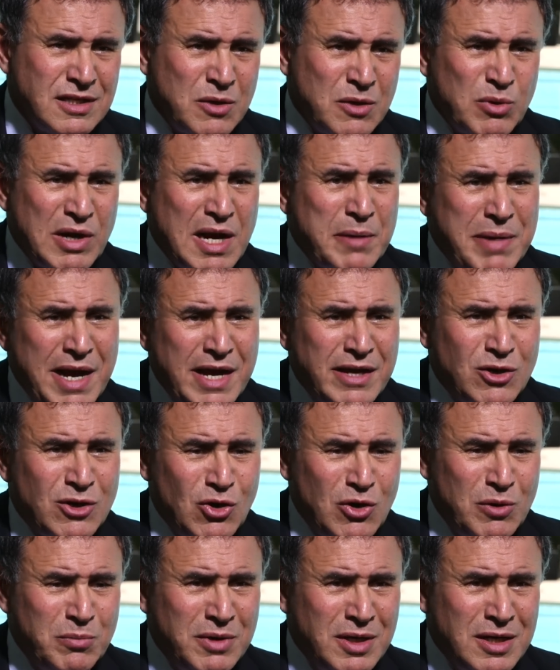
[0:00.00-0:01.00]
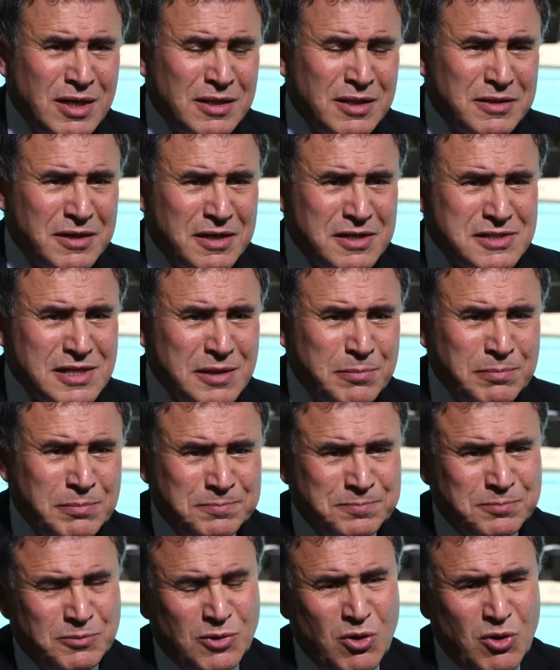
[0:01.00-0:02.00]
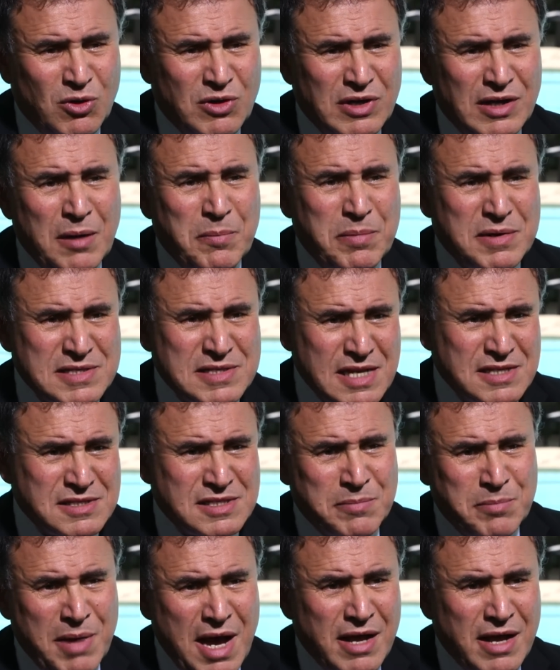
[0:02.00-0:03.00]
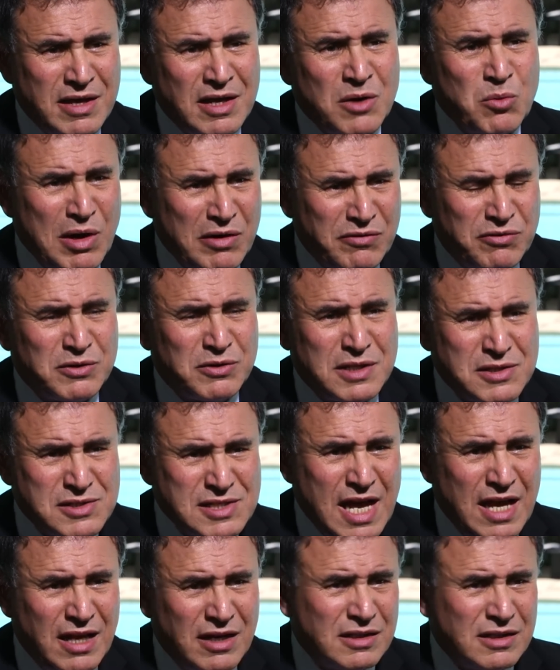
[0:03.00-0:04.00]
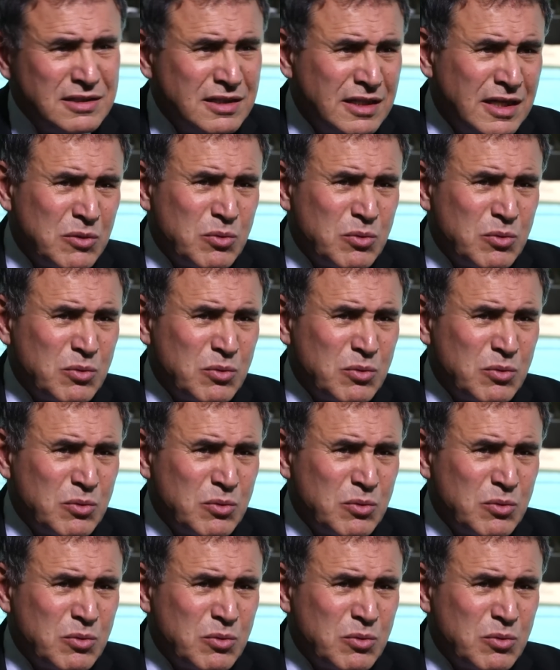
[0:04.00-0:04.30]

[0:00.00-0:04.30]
When I buy a home, there is a broker represents the buyer one for the seller.